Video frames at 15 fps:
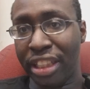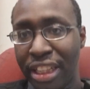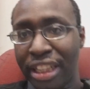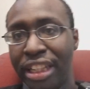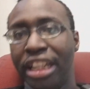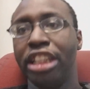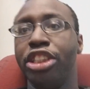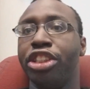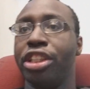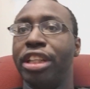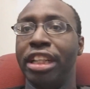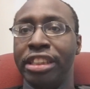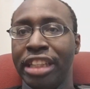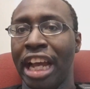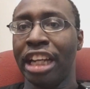the ignition
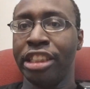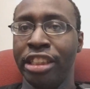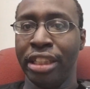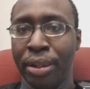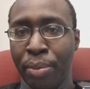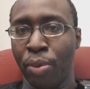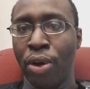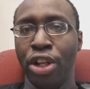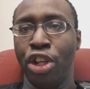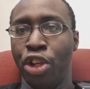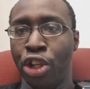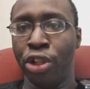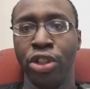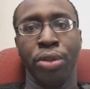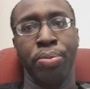is actually what you
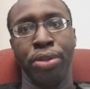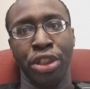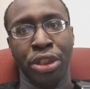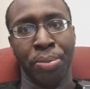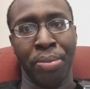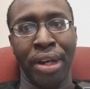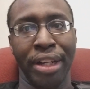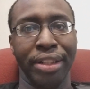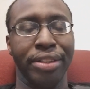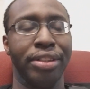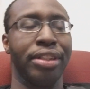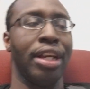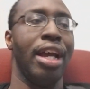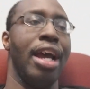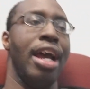use to push the buttons.